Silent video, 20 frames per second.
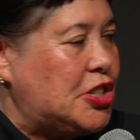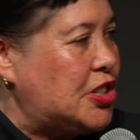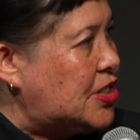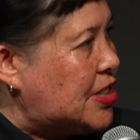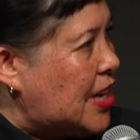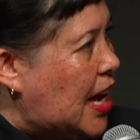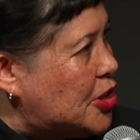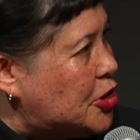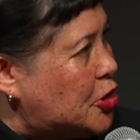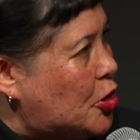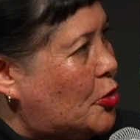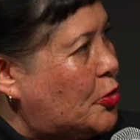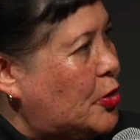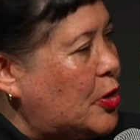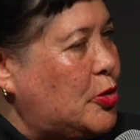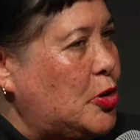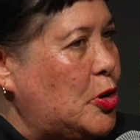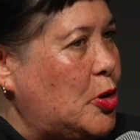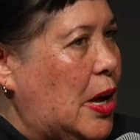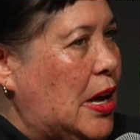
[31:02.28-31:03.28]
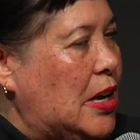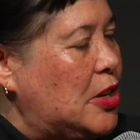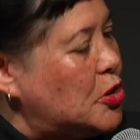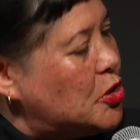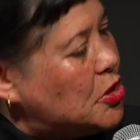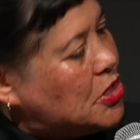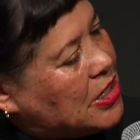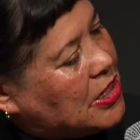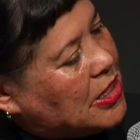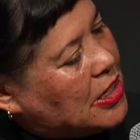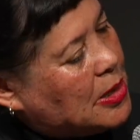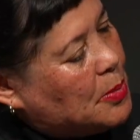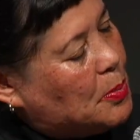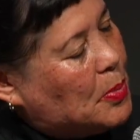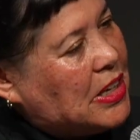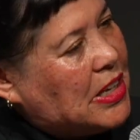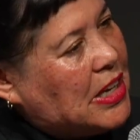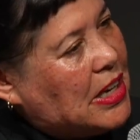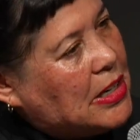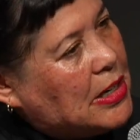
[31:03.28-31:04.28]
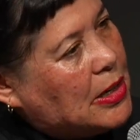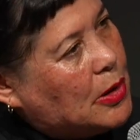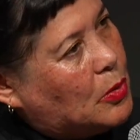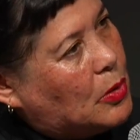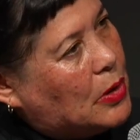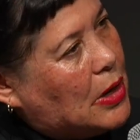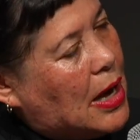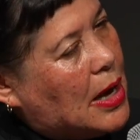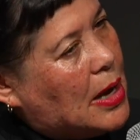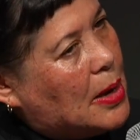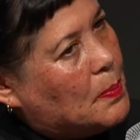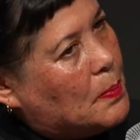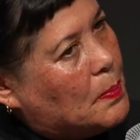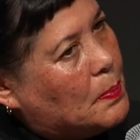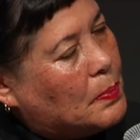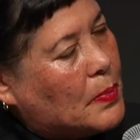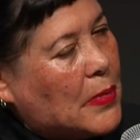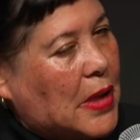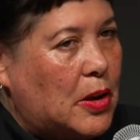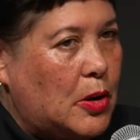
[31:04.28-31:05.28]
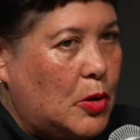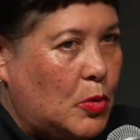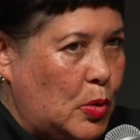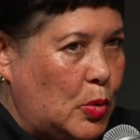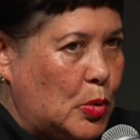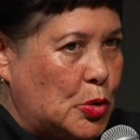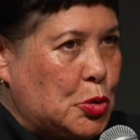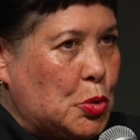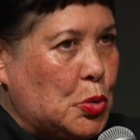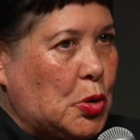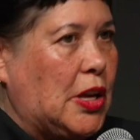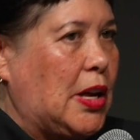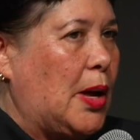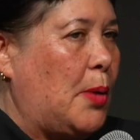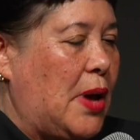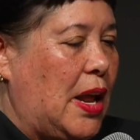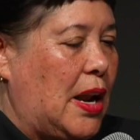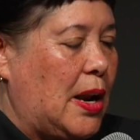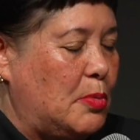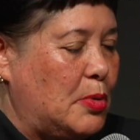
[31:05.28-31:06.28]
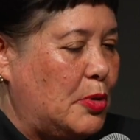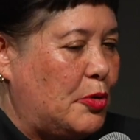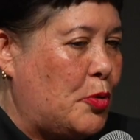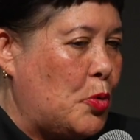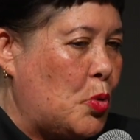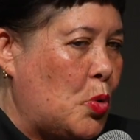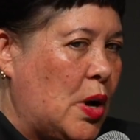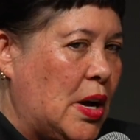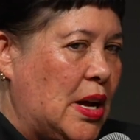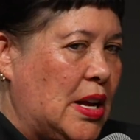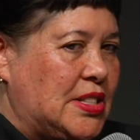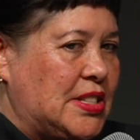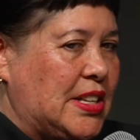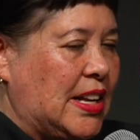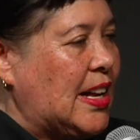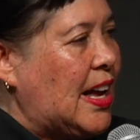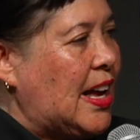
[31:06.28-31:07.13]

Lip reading: she starts off, as you said at the beginning, we were talking about it before, it's